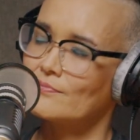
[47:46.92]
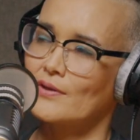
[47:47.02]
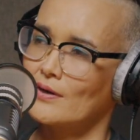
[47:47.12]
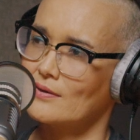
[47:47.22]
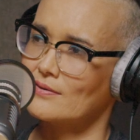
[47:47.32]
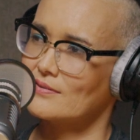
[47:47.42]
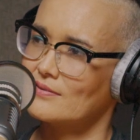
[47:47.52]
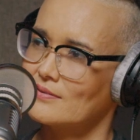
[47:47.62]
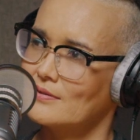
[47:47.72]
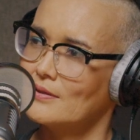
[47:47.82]
No,
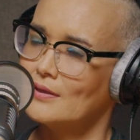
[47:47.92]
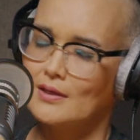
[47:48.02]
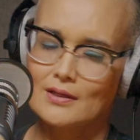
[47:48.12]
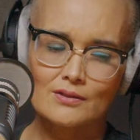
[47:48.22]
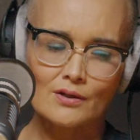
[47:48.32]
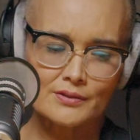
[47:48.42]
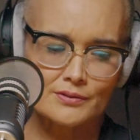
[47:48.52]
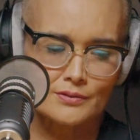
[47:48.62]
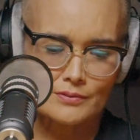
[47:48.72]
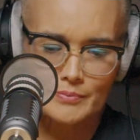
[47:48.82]
not at
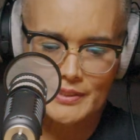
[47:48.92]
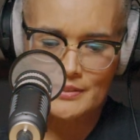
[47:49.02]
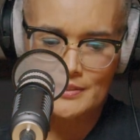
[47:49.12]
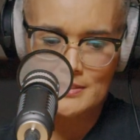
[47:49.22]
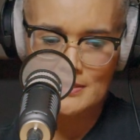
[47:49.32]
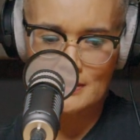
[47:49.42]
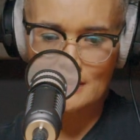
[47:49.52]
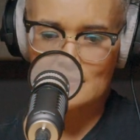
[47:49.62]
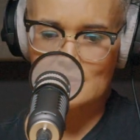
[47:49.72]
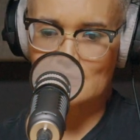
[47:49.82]
all, because
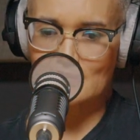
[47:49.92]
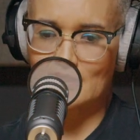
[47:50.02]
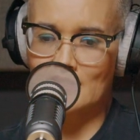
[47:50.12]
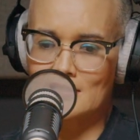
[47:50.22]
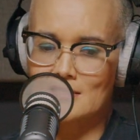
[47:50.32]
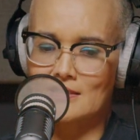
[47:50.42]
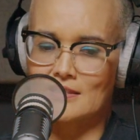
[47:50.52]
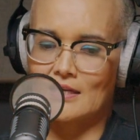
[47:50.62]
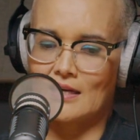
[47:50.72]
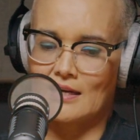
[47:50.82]
it's
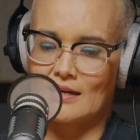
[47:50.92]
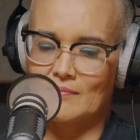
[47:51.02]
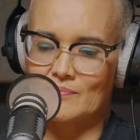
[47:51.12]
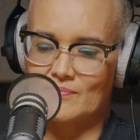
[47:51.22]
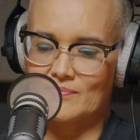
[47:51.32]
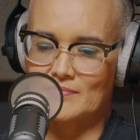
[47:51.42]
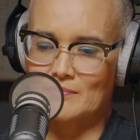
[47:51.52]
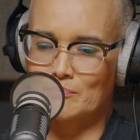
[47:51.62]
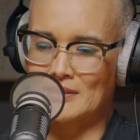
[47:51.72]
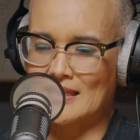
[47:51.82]

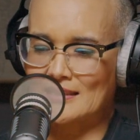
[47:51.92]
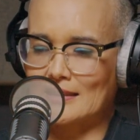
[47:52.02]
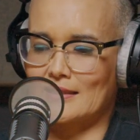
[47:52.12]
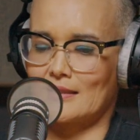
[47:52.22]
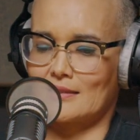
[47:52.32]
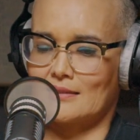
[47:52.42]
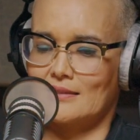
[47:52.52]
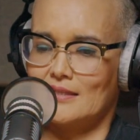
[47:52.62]
bloodletting.